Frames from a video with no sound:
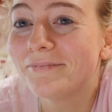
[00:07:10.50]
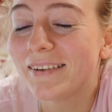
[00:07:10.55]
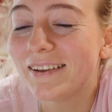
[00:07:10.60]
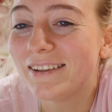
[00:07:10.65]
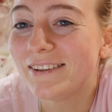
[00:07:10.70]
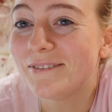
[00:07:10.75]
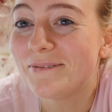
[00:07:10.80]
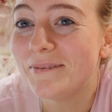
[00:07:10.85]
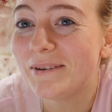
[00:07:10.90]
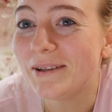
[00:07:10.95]

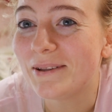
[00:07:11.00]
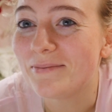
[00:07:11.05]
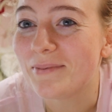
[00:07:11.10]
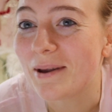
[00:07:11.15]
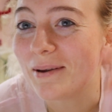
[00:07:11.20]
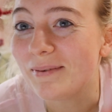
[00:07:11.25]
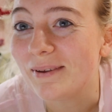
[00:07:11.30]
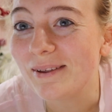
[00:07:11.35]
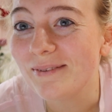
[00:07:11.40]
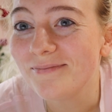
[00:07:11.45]
I submitted the
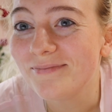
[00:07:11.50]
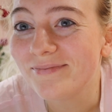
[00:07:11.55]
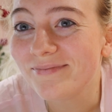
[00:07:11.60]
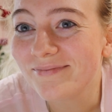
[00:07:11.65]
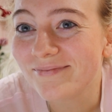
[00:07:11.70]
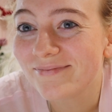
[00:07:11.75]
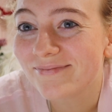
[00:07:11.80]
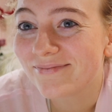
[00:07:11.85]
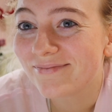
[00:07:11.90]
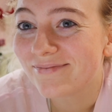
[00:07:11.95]
payment
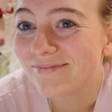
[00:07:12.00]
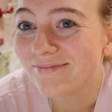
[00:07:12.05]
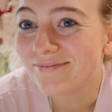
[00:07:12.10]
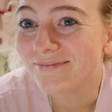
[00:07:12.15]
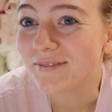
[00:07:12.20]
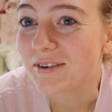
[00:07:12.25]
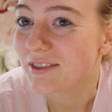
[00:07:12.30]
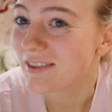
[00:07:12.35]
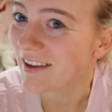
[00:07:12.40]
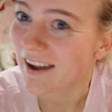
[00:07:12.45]

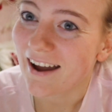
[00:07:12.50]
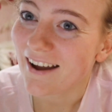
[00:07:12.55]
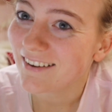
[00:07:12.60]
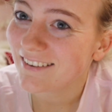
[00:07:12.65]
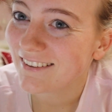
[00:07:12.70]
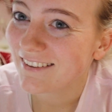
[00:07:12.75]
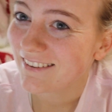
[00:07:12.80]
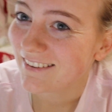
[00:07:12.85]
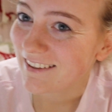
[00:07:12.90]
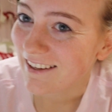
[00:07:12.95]
with
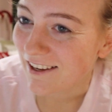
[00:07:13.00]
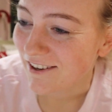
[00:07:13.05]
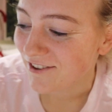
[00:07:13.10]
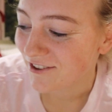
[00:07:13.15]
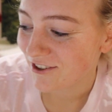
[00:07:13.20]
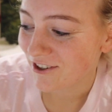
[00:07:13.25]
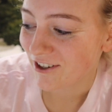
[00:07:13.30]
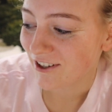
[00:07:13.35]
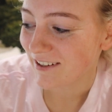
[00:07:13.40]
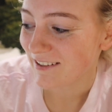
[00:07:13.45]
taxes. In case
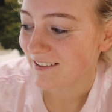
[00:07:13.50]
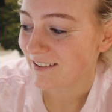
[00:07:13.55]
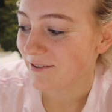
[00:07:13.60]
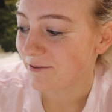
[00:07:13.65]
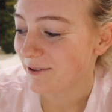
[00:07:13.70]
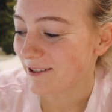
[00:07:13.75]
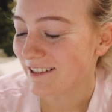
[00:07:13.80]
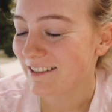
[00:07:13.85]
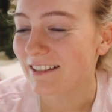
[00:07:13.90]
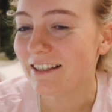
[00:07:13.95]
you're curious, it
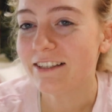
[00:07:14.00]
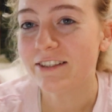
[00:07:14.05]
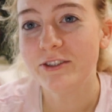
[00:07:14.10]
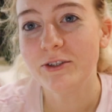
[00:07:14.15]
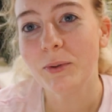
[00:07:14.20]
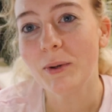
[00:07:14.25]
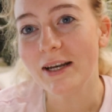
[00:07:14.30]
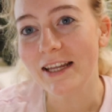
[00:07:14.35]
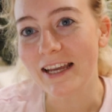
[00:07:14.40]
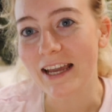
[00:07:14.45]
was
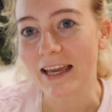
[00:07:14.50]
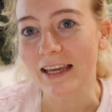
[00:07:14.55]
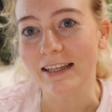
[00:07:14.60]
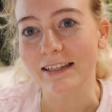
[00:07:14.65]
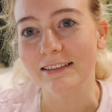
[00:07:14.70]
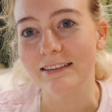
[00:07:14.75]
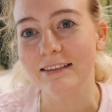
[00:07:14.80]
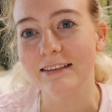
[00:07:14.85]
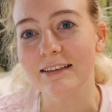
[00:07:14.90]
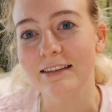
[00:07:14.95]

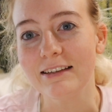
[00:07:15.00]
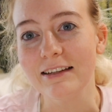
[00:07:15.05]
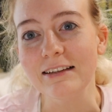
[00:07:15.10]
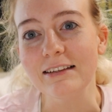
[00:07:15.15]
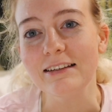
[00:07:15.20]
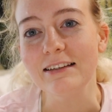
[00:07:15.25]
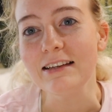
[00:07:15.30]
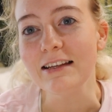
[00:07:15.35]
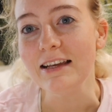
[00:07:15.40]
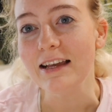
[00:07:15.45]

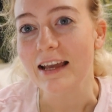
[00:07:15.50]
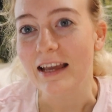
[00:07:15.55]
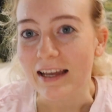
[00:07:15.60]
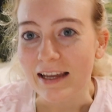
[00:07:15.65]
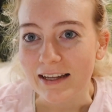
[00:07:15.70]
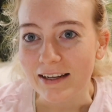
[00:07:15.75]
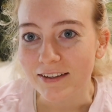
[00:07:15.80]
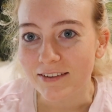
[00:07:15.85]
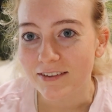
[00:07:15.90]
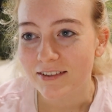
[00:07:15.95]

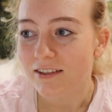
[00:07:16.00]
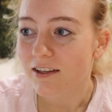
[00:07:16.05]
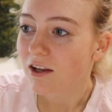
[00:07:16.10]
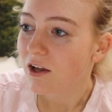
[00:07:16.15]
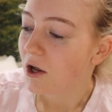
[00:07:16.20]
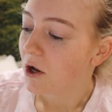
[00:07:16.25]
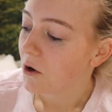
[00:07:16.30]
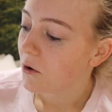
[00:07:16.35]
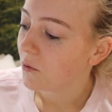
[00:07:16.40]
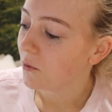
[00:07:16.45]
$628.68,
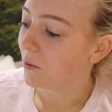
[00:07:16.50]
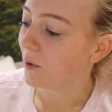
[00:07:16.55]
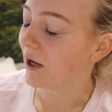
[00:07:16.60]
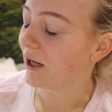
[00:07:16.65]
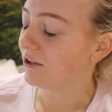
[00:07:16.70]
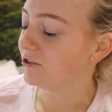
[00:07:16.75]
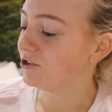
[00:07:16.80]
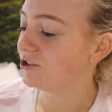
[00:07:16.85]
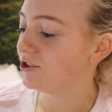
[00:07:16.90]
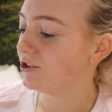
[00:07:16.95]

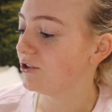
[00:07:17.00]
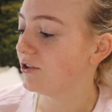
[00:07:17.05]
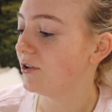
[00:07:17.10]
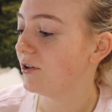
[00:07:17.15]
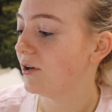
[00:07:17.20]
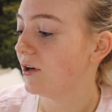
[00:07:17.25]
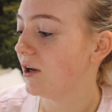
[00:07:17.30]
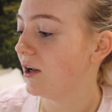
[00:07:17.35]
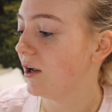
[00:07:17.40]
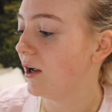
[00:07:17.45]
which
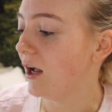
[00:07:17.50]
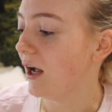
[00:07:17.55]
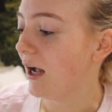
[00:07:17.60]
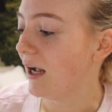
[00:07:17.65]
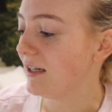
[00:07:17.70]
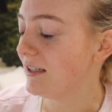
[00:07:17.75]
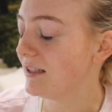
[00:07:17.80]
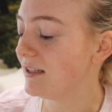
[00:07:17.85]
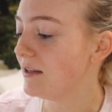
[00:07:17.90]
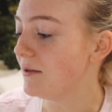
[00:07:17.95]

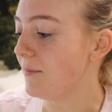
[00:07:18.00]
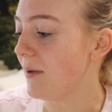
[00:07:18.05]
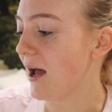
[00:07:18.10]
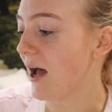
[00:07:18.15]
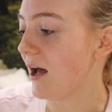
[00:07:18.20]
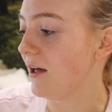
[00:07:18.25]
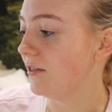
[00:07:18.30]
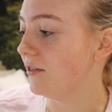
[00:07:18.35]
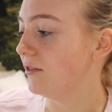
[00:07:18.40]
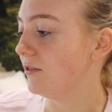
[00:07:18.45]
I did the
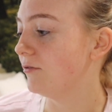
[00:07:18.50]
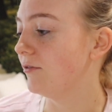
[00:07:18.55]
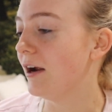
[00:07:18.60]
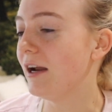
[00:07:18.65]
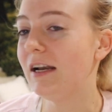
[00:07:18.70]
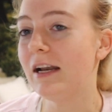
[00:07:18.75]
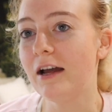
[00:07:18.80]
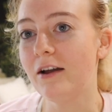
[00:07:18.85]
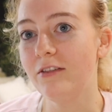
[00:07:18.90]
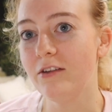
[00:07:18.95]
math.
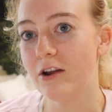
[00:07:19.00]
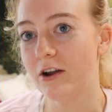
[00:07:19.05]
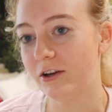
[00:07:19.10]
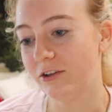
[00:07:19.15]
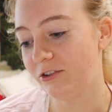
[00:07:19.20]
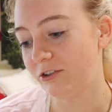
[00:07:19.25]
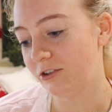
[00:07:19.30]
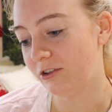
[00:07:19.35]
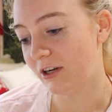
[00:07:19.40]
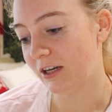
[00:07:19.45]
Right now the
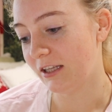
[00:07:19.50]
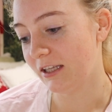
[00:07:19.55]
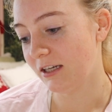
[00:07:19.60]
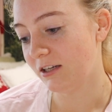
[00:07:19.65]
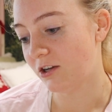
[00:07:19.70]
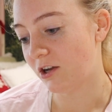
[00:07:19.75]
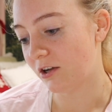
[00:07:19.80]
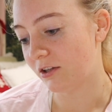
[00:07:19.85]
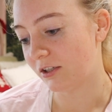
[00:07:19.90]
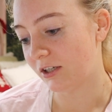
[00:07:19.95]

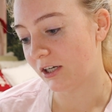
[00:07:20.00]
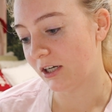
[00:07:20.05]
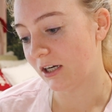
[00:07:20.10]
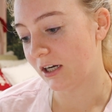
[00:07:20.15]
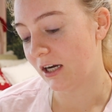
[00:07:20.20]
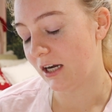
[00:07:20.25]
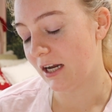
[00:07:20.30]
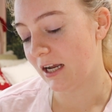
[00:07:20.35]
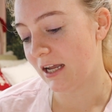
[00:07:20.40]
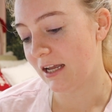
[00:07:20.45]
Australian
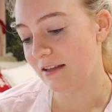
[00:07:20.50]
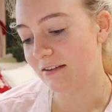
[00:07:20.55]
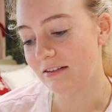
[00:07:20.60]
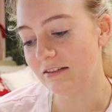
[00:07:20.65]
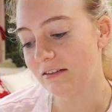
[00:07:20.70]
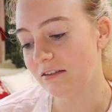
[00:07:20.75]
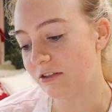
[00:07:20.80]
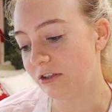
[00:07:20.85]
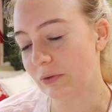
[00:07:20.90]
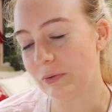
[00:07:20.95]
dollar
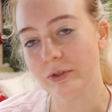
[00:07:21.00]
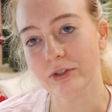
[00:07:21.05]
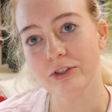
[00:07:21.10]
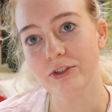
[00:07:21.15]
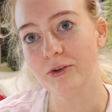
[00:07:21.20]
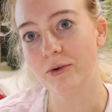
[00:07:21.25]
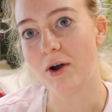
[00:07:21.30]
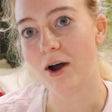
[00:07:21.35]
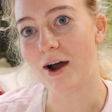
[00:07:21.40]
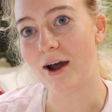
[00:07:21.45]
isn't doing
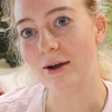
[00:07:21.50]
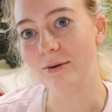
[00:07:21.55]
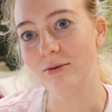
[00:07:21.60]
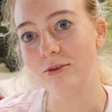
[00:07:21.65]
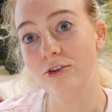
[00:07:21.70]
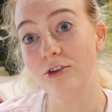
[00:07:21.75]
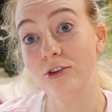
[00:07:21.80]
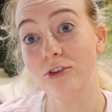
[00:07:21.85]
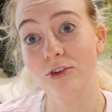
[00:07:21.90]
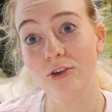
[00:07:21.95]
too hot,
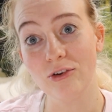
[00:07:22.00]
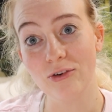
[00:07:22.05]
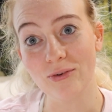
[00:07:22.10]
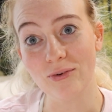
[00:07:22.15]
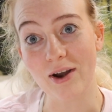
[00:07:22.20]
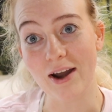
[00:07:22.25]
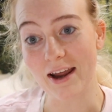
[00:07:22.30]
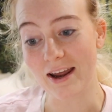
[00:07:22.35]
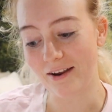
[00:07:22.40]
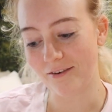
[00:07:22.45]
which is
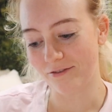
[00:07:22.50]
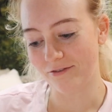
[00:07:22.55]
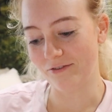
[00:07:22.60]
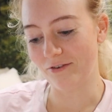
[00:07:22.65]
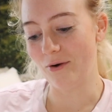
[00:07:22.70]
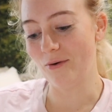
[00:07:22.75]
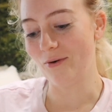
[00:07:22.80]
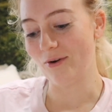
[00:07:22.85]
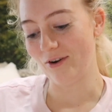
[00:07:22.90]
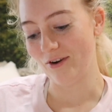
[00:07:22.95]
great
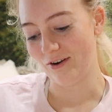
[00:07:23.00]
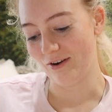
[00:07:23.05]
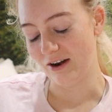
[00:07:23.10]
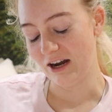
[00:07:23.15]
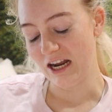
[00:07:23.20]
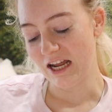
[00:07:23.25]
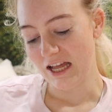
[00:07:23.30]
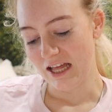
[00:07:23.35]
for